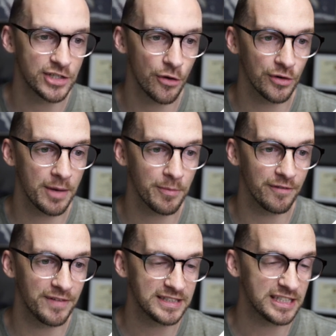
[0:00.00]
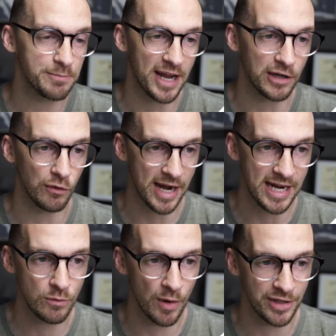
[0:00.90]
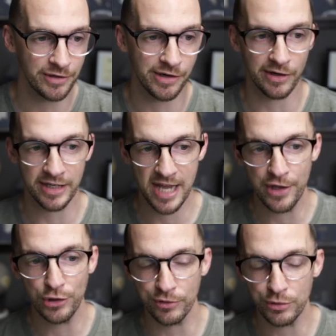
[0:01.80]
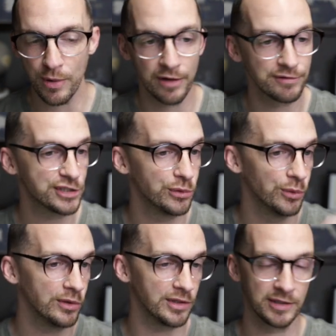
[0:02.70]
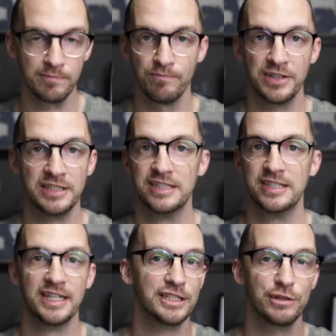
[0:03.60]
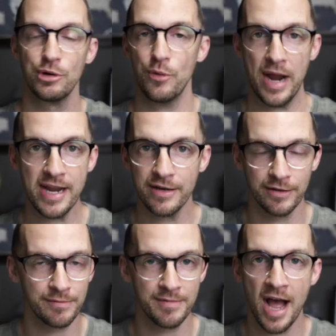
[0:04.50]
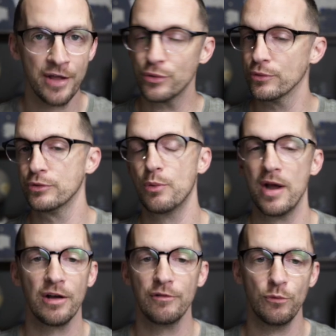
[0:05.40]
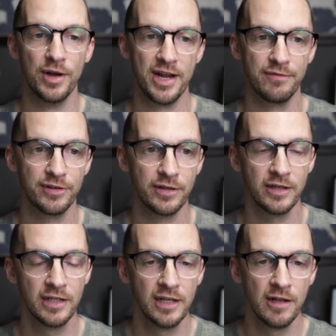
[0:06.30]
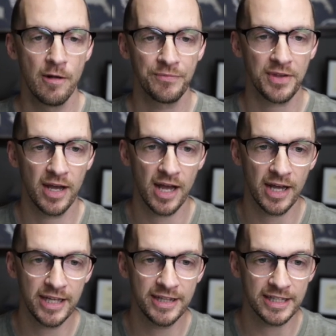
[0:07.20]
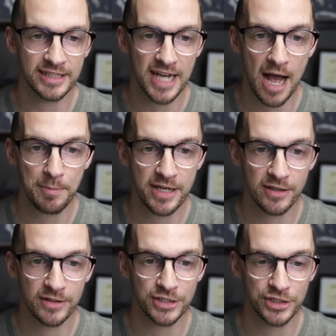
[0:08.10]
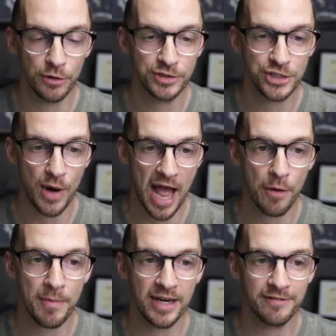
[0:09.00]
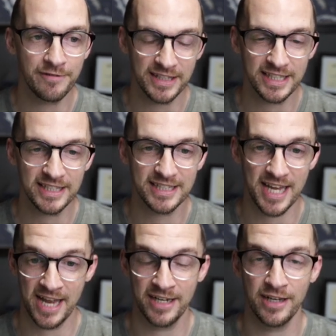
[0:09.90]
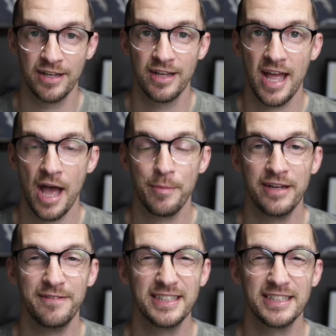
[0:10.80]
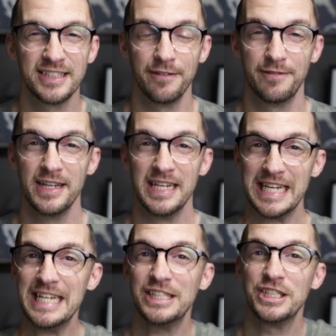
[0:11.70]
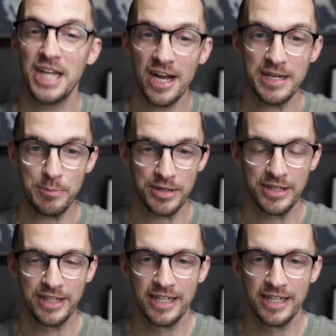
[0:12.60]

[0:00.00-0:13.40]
Total number of visits by grade, whether you're a K through 12 school or 6 through 8 or 9 through 12, whatever. In the top here, it shows you how many visits and how many visits of each type.